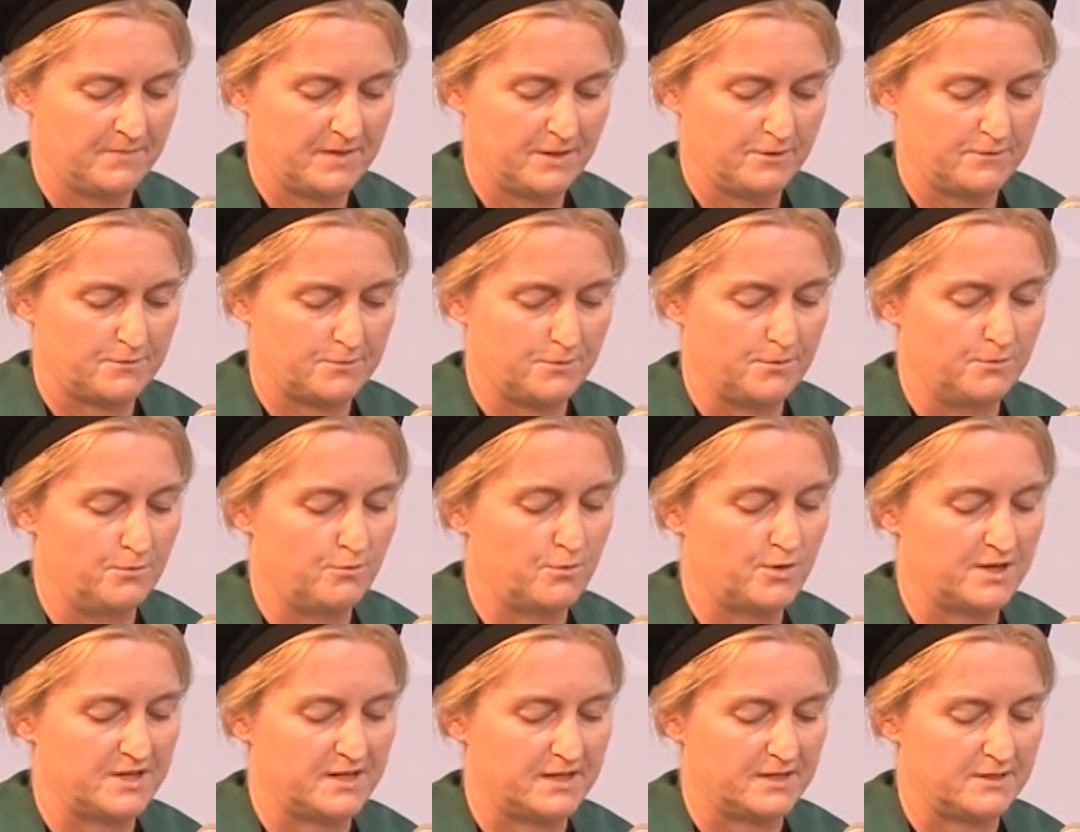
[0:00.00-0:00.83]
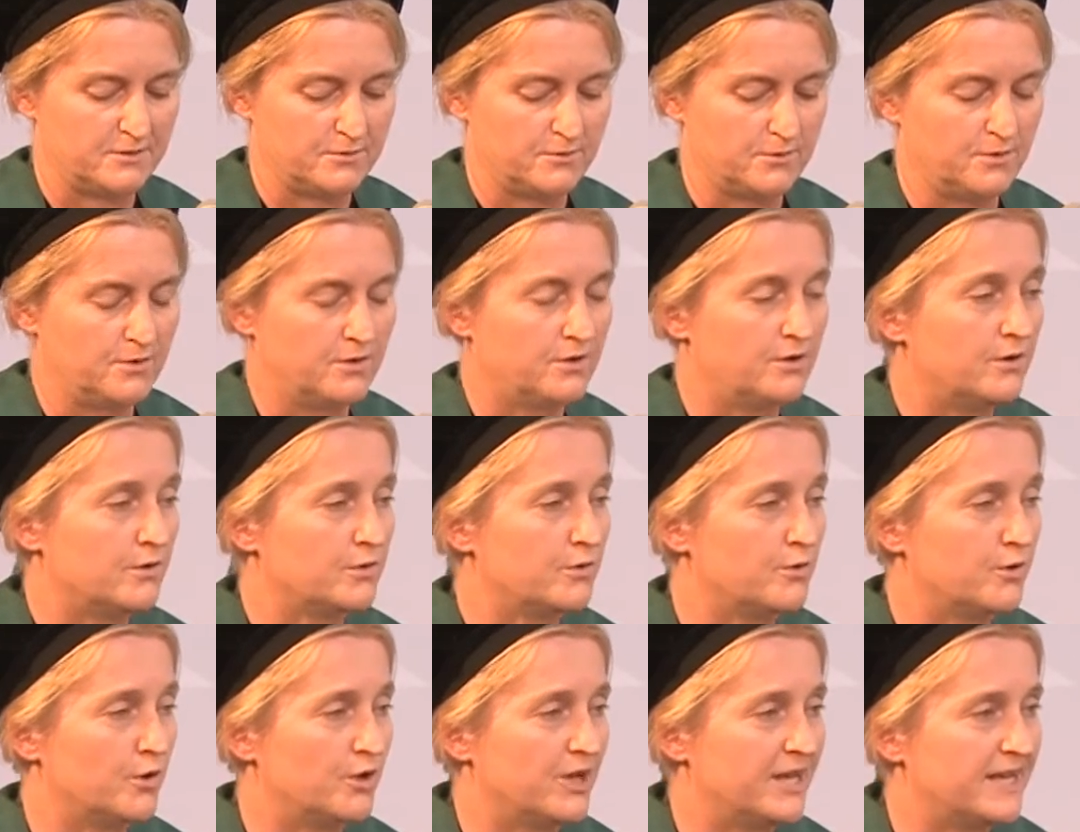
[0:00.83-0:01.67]
through what I call
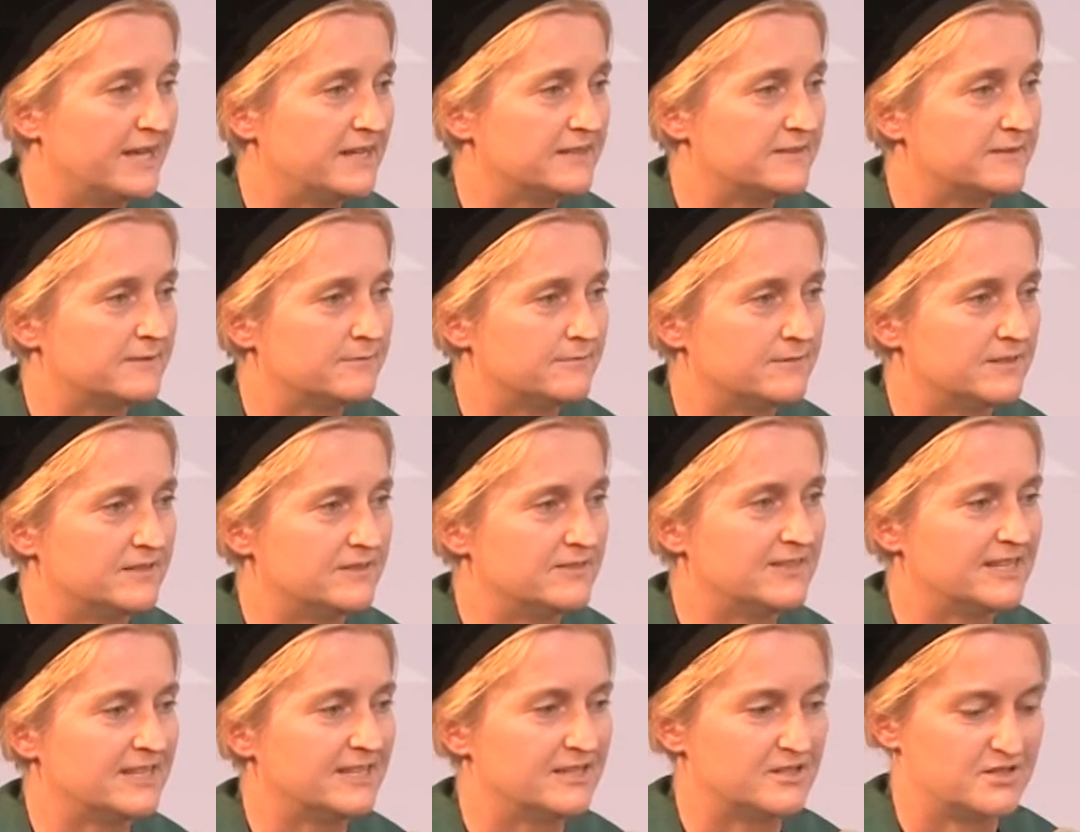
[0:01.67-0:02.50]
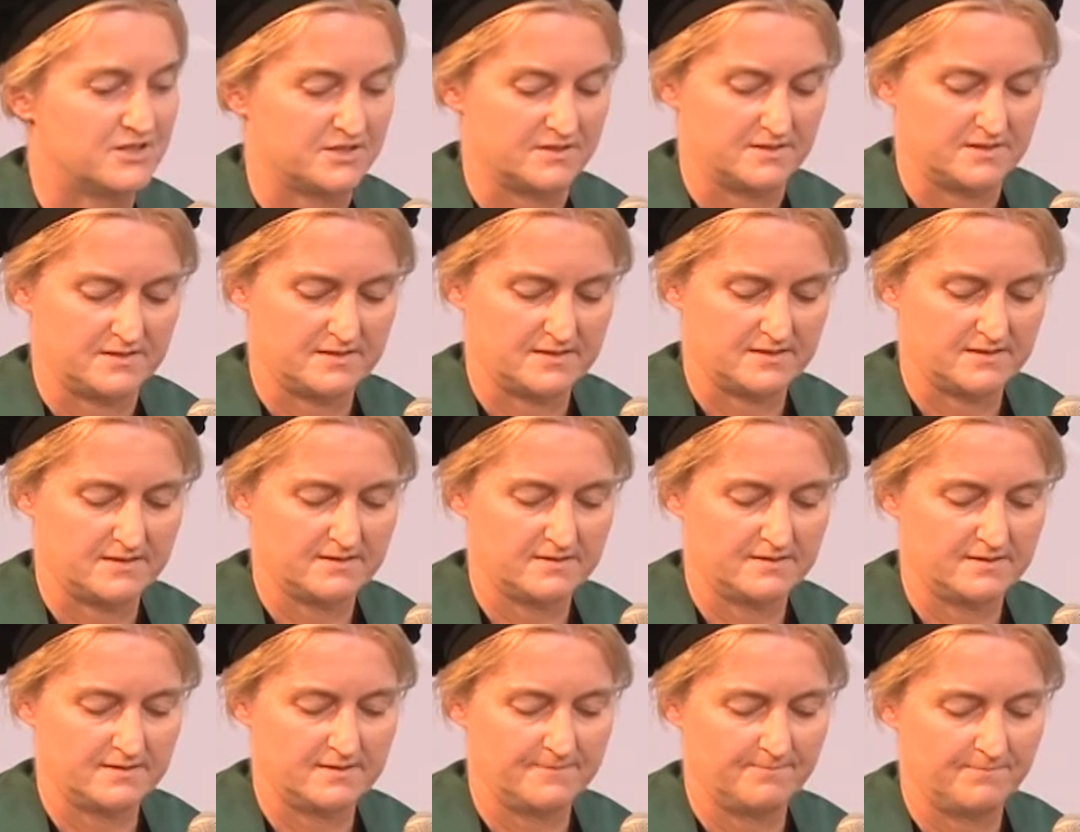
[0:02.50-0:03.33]
collective intelligence.
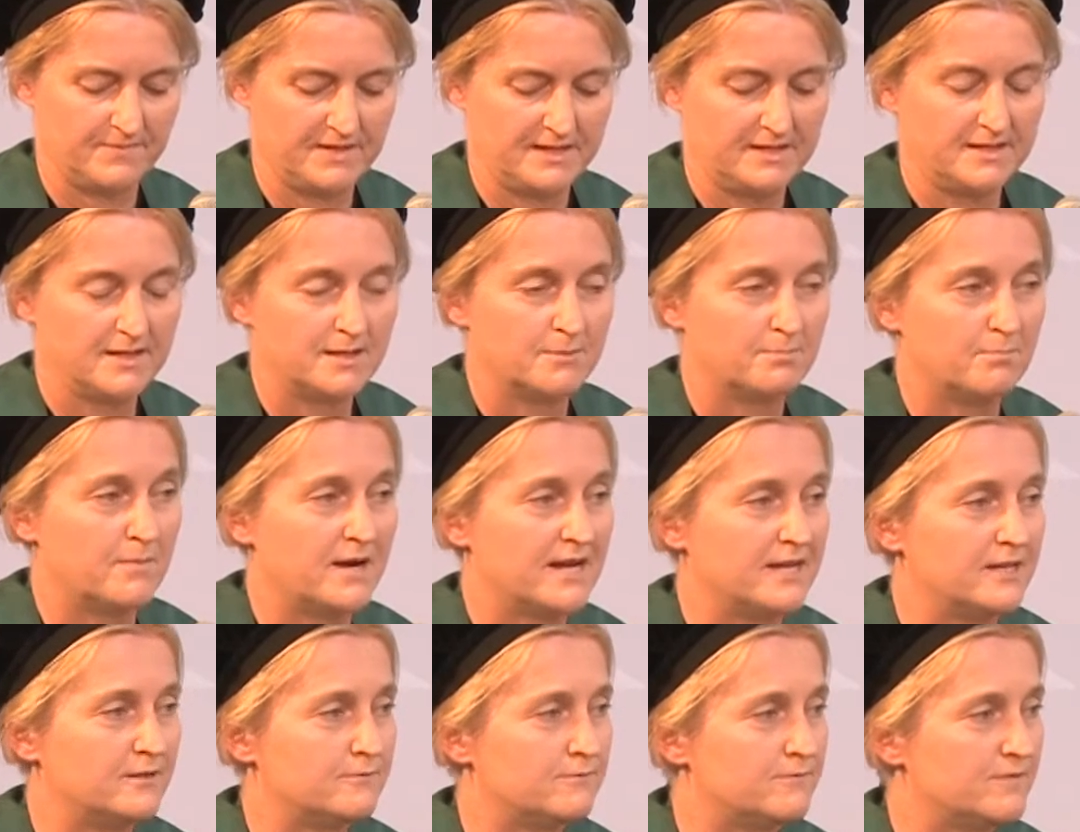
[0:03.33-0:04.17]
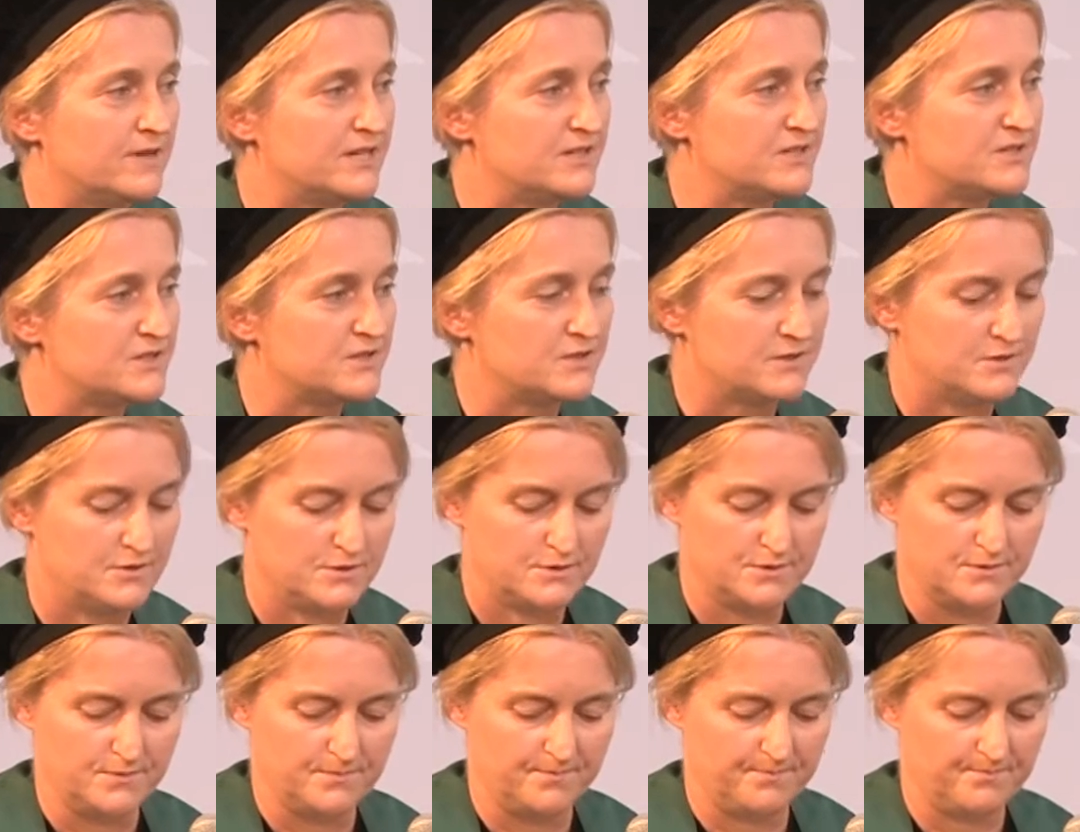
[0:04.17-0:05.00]
My advice to
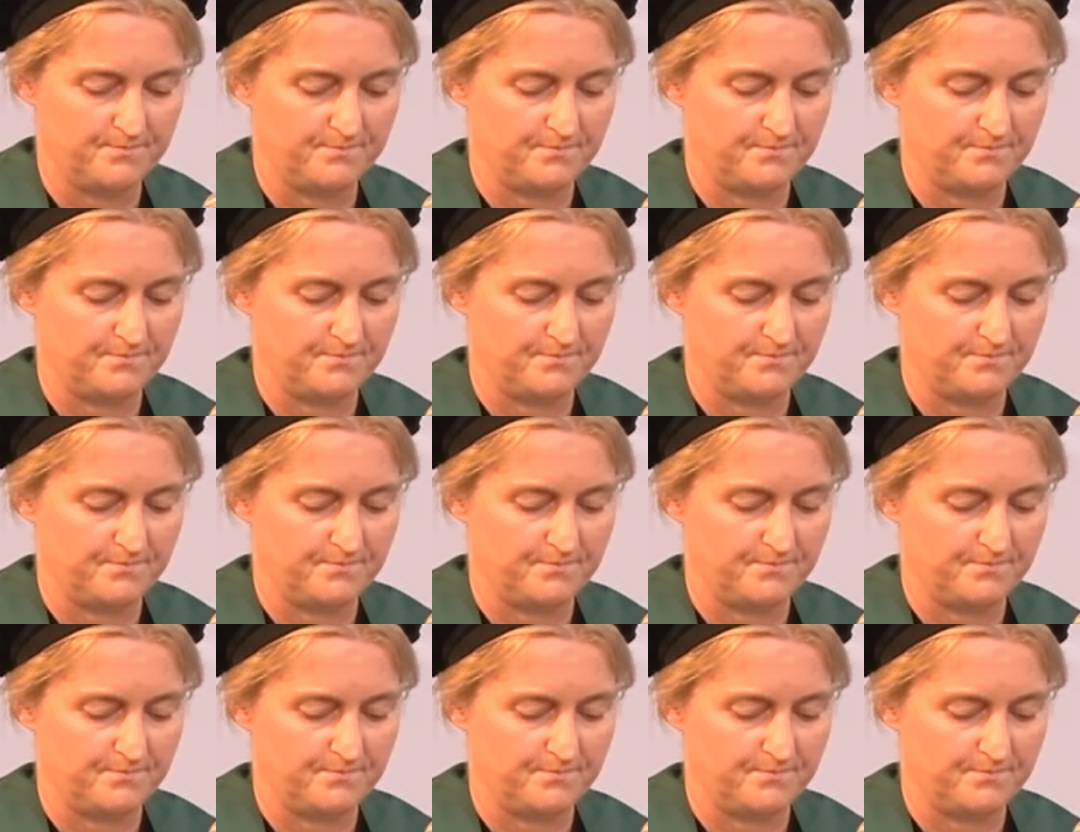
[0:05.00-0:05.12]
you,